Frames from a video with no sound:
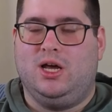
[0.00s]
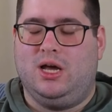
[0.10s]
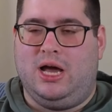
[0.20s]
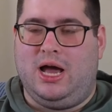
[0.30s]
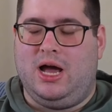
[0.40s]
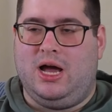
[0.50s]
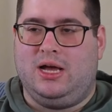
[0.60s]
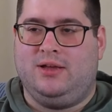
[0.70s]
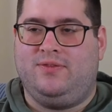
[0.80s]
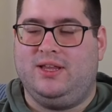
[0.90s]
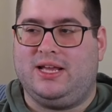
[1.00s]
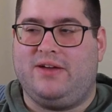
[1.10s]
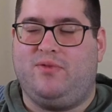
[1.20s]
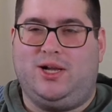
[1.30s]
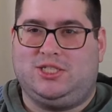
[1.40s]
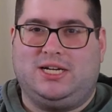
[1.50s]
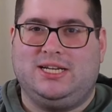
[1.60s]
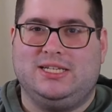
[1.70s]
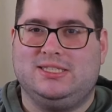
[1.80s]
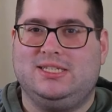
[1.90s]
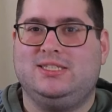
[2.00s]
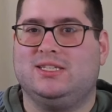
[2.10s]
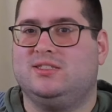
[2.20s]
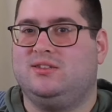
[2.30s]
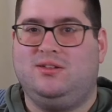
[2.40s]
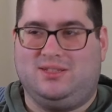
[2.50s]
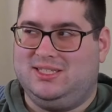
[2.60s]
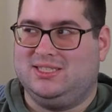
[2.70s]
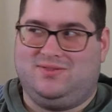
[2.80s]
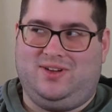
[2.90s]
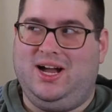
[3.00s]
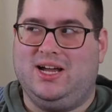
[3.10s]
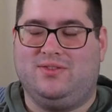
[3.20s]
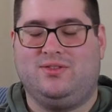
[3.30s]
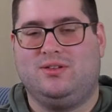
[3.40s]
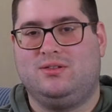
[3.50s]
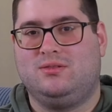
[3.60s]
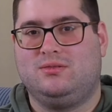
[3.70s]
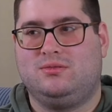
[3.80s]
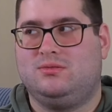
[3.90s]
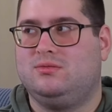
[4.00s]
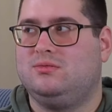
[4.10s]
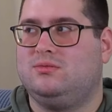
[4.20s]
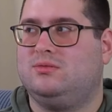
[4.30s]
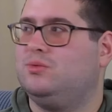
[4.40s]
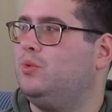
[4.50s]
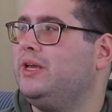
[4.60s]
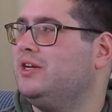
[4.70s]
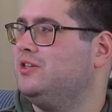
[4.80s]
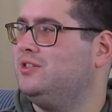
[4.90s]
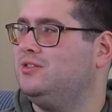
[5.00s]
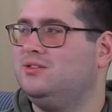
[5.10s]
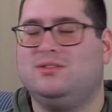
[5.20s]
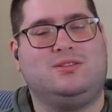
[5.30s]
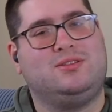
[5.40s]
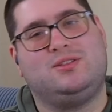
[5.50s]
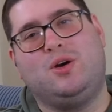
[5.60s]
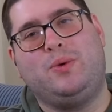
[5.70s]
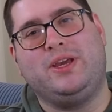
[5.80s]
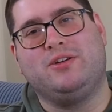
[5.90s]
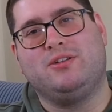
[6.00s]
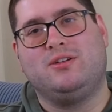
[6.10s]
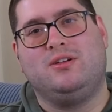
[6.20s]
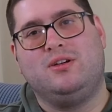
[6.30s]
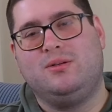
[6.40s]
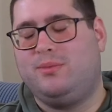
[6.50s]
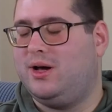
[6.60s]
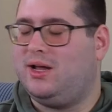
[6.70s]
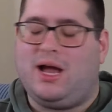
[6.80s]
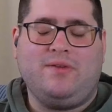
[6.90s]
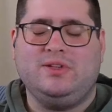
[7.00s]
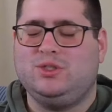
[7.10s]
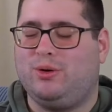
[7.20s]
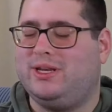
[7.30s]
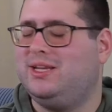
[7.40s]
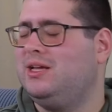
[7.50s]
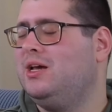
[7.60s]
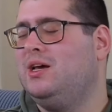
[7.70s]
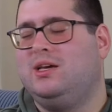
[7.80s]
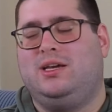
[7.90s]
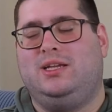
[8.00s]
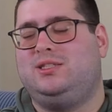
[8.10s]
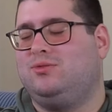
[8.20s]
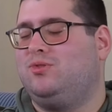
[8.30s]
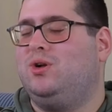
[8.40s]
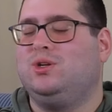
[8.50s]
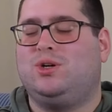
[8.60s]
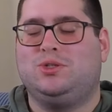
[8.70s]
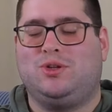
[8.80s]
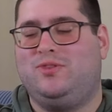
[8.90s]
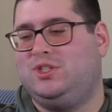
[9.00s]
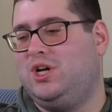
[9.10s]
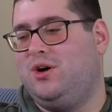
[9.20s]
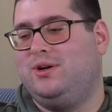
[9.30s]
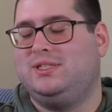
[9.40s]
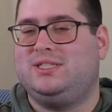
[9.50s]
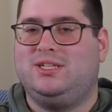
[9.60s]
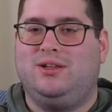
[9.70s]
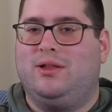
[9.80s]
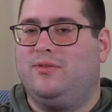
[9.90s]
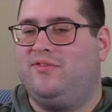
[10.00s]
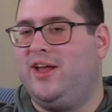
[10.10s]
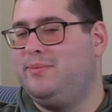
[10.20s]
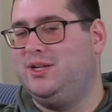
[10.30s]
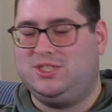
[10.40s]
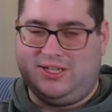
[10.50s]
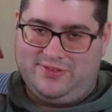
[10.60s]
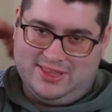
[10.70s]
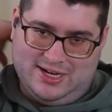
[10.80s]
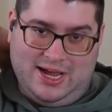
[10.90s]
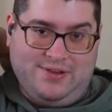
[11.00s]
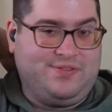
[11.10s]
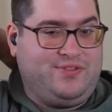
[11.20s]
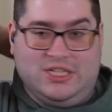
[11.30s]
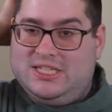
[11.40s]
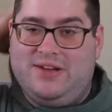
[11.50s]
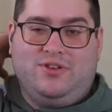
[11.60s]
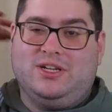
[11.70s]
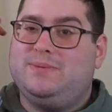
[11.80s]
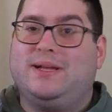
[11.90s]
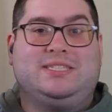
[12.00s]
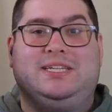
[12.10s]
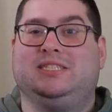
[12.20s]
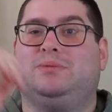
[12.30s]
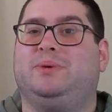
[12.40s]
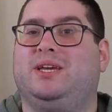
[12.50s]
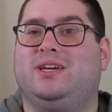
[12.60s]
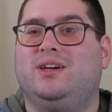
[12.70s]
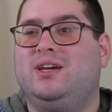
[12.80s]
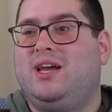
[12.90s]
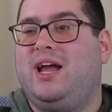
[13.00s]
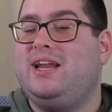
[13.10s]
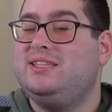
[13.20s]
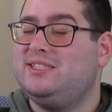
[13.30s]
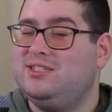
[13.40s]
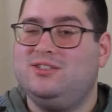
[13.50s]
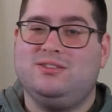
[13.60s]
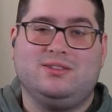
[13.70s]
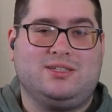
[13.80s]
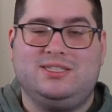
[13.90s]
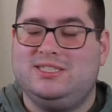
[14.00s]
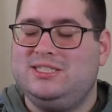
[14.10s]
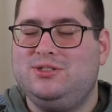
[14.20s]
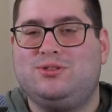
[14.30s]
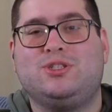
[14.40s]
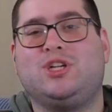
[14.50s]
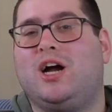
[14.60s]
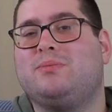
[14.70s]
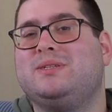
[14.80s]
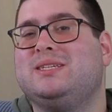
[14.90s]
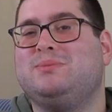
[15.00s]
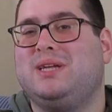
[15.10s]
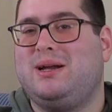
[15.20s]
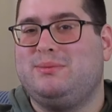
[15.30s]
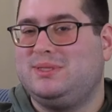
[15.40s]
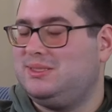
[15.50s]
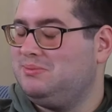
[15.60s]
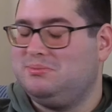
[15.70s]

I feel like I've watched like 10 seasons and only Season 5. Weird. So weird. But I've enjoyed it. It's a roller coaster of a show. It's still very much different than I first ever expected it to be. And it still continues to shock me sometimes